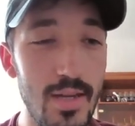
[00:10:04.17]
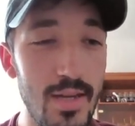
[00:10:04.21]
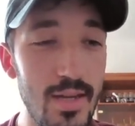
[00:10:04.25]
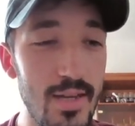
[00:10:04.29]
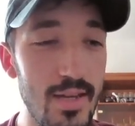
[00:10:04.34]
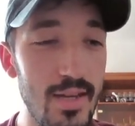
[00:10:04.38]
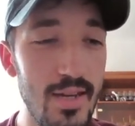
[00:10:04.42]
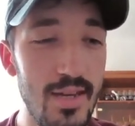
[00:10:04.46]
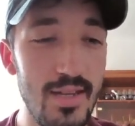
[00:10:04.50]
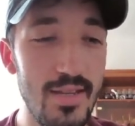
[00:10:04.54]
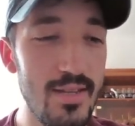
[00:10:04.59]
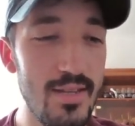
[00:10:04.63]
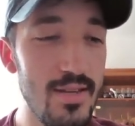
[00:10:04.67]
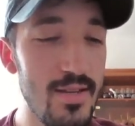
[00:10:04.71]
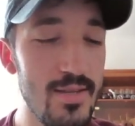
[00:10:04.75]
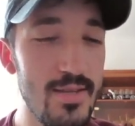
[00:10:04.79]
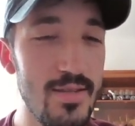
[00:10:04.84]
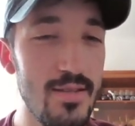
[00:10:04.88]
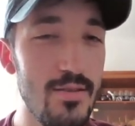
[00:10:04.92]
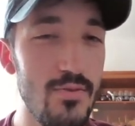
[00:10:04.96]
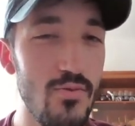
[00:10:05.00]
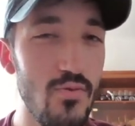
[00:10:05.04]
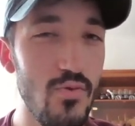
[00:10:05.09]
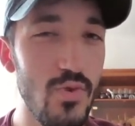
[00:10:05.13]
He
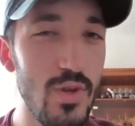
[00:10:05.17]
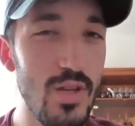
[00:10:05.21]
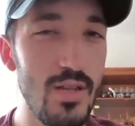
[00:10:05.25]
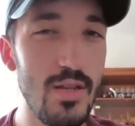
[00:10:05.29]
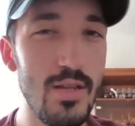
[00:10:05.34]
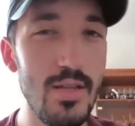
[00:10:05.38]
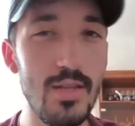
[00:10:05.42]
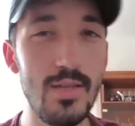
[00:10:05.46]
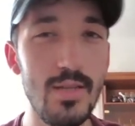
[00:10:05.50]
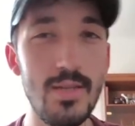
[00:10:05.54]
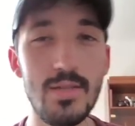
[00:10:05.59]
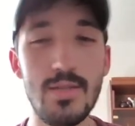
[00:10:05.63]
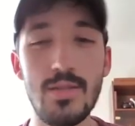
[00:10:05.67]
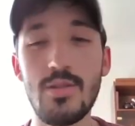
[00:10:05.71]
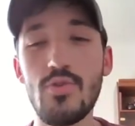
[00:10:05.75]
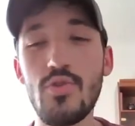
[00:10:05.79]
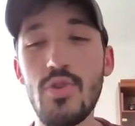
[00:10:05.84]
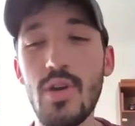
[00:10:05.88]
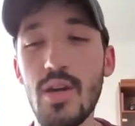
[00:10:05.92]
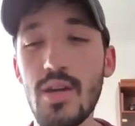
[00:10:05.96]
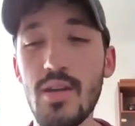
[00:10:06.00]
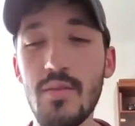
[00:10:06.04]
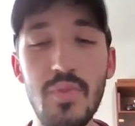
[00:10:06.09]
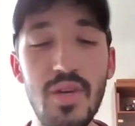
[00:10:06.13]
doesn't really
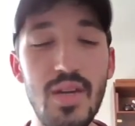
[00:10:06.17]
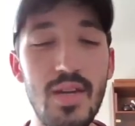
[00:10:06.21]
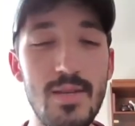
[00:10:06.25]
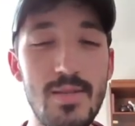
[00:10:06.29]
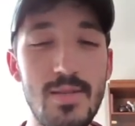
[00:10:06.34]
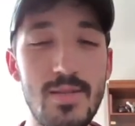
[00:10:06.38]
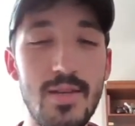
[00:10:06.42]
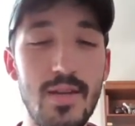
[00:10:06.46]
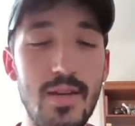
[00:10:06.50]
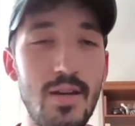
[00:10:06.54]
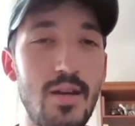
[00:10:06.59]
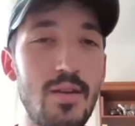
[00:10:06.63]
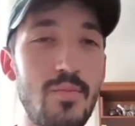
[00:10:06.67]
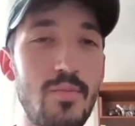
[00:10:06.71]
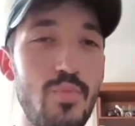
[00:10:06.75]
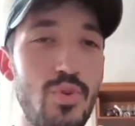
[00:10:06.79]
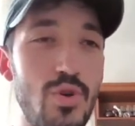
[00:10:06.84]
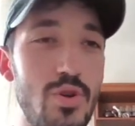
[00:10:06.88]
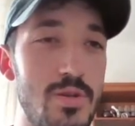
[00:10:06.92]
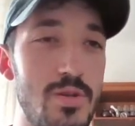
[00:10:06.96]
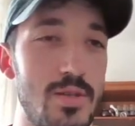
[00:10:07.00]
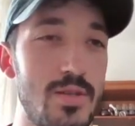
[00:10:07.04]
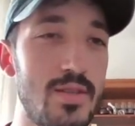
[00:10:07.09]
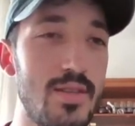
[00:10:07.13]
strike me as the kind of
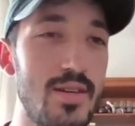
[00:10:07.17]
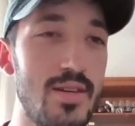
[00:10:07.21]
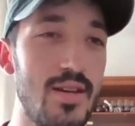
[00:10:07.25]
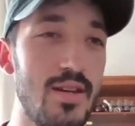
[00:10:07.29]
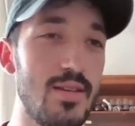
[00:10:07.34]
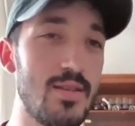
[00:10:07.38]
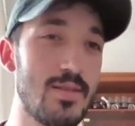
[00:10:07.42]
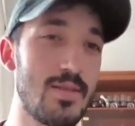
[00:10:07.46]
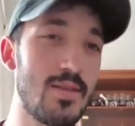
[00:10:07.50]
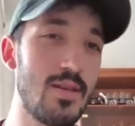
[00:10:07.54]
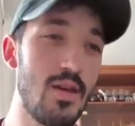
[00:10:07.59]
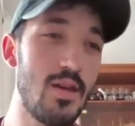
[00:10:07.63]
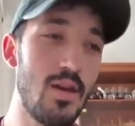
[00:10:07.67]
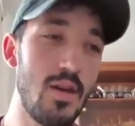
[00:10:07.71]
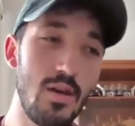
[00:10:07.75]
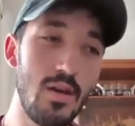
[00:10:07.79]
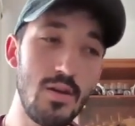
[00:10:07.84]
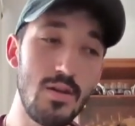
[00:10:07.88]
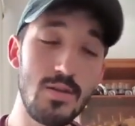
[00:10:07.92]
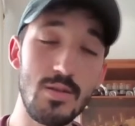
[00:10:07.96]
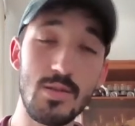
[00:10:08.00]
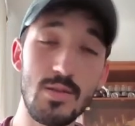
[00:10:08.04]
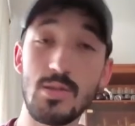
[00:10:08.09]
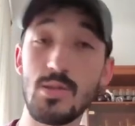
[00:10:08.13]
person that is
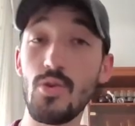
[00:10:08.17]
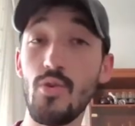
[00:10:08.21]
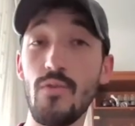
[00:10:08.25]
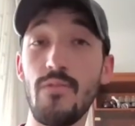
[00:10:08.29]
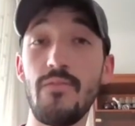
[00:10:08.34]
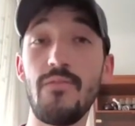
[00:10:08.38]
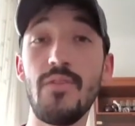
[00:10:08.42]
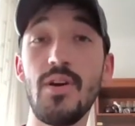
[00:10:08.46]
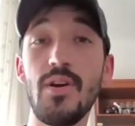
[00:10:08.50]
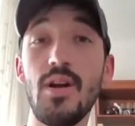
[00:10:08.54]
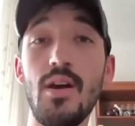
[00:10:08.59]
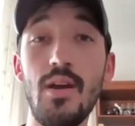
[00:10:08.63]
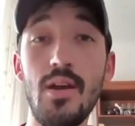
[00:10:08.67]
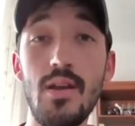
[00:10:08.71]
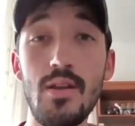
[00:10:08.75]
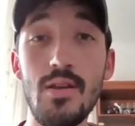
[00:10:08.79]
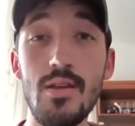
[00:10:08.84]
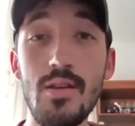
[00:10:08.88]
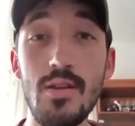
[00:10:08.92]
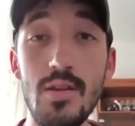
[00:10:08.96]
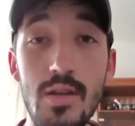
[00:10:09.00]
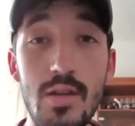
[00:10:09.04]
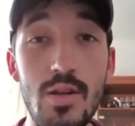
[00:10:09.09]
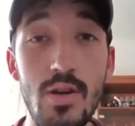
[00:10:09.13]
so
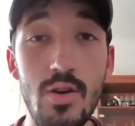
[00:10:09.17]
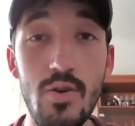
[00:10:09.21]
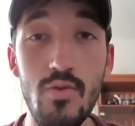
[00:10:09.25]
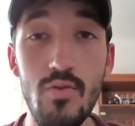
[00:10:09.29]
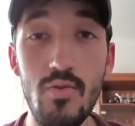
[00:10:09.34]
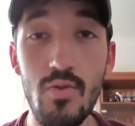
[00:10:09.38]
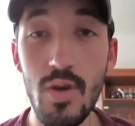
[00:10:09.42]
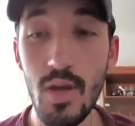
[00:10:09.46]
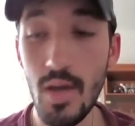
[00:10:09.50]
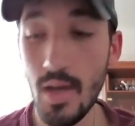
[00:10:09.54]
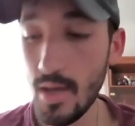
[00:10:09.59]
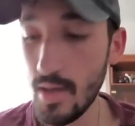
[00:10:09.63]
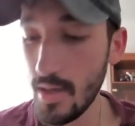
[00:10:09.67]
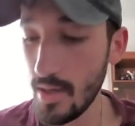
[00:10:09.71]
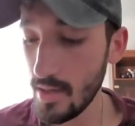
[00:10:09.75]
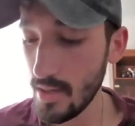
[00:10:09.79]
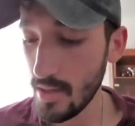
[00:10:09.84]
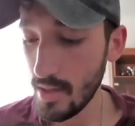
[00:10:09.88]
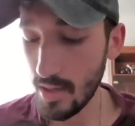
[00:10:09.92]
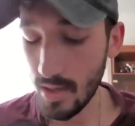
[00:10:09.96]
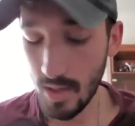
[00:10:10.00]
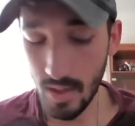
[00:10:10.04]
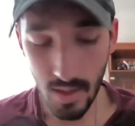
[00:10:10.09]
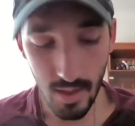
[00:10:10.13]
fine, you know.
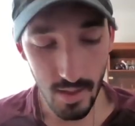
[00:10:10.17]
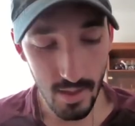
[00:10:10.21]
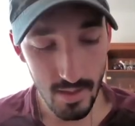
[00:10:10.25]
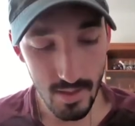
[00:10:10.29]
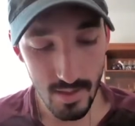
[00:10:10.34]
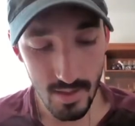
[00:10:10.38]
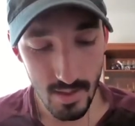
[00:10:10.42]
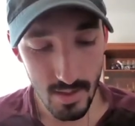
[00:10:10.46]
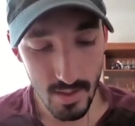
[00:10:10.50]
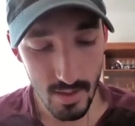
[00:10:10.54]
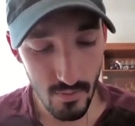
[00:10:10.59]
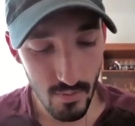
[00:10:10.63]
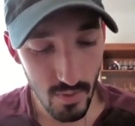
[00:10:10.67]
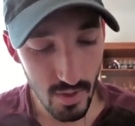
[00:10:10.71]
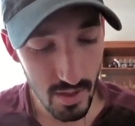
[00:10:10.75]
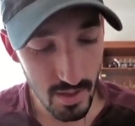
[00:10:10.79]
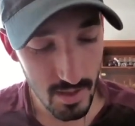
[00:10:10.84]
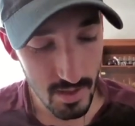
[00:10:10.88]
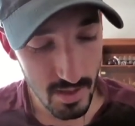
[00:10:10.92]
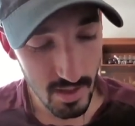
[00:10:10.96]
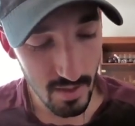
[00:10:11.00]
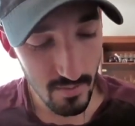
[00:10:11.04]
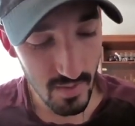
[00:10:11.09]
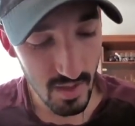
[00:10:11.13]
It doesn't
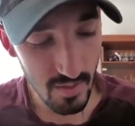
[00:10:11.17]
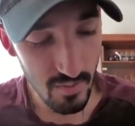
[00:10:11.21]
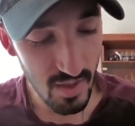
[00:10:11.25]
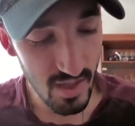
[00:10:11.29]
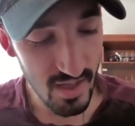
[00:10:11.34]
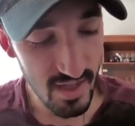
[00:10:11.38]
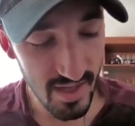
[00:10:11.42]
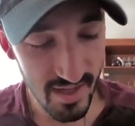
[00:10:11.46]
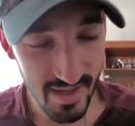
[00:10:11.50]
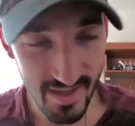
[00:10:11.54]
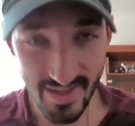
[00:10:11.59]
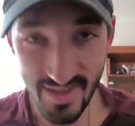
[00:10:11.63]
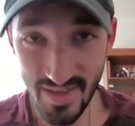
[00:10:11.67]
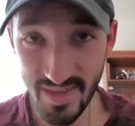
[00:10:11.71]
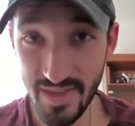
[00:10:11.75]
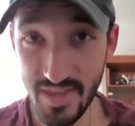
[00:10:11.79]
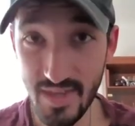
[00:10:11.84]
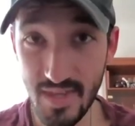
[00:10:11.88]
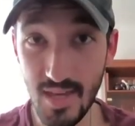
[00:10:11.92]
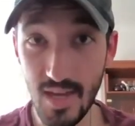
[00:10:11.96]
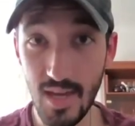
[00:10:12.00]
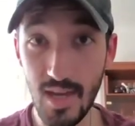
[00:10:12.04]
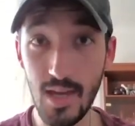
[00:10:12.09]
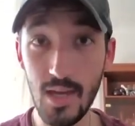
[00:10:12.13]
really seem to me like
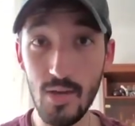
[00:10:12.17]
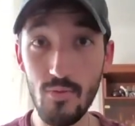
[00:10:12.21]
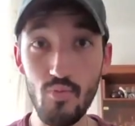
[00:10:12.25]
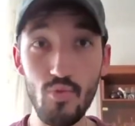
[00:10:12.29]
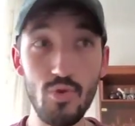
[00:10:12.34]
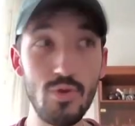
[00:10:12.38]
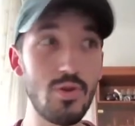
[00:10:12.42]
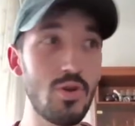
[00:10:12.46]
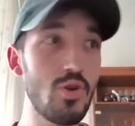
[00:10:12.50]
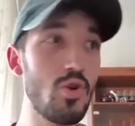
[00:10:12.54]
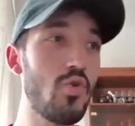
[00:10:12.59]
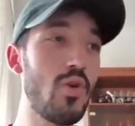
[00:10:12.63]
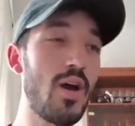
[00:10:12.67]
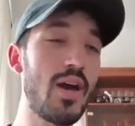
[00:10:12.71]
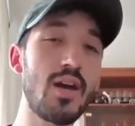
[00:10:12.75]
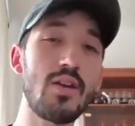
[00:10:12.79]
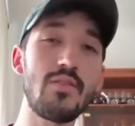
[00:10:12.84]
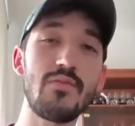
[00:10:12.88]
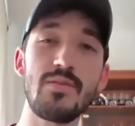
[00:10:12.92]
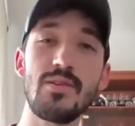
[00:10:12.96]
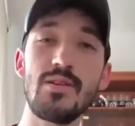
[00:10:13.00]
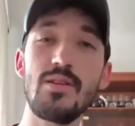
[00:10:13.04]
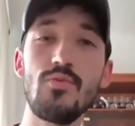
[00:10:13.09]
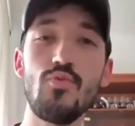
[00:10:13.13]
they would go
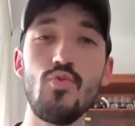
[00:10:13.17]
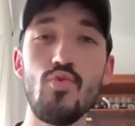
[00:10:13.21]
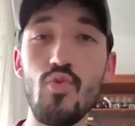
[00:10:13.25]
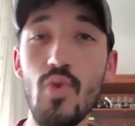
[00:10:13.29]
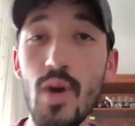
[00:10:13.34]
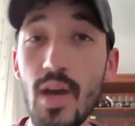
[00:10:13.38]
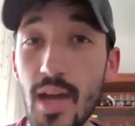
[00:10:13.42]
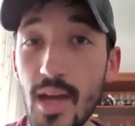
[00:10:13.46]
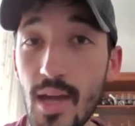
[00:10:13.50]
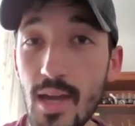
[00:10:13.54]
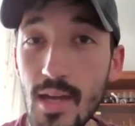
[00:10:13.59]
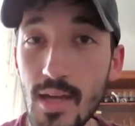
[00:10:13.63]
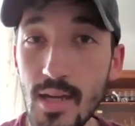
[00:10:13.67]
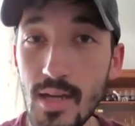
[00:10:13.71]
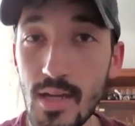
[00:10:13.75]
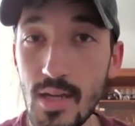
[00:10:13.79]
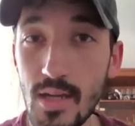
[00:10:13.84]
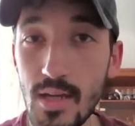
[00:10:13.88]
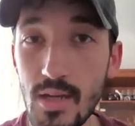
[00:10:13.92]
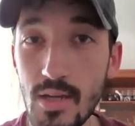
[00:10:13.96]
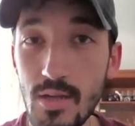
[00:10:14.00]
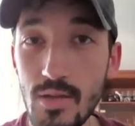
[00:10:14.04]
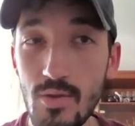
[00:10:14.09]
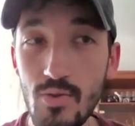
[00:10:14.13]
out of their way
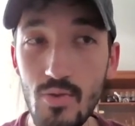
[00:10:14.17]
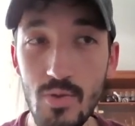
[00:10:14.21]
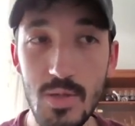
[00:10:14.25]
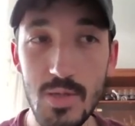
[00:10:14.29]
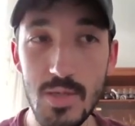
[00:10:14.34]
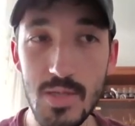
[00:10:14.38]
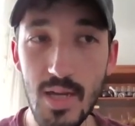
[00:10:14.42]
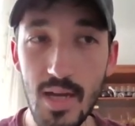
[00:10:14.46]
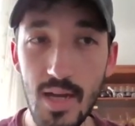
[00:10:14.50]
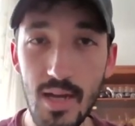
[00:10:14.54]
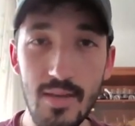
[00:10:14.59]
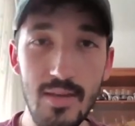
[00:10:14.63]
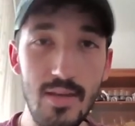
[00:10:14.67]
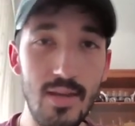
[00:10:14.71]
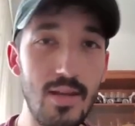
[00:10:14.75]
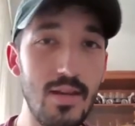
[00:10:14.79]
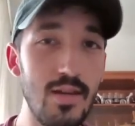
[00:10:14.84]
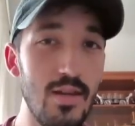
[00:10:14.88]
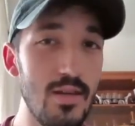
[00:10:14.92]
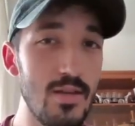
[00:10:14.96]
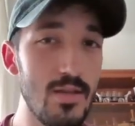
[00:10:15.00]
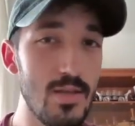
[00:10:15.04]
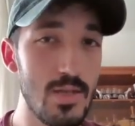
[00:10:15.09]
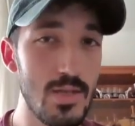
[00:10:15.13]
to say that
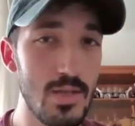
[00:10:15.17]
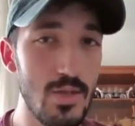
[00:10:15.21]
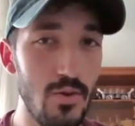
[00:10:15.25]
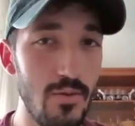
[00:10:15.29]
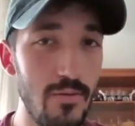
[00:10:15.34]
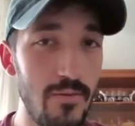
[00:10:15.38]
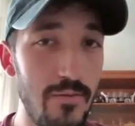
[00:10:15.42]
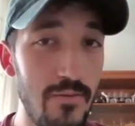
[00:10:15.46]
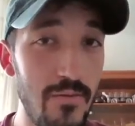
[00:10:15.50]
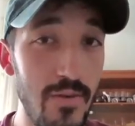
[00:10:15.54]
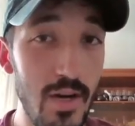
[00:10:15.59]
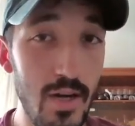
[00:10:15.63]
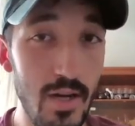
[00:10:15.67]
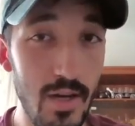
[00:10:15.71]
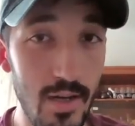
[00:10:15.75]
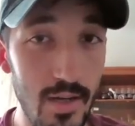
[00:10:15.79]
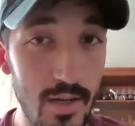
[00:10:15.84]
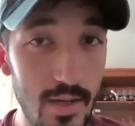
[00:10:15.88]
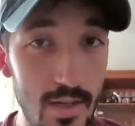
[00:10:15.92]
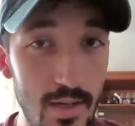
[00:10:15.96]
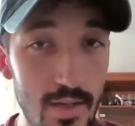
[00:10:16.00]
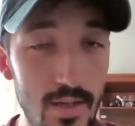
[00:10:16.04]
he is so fine.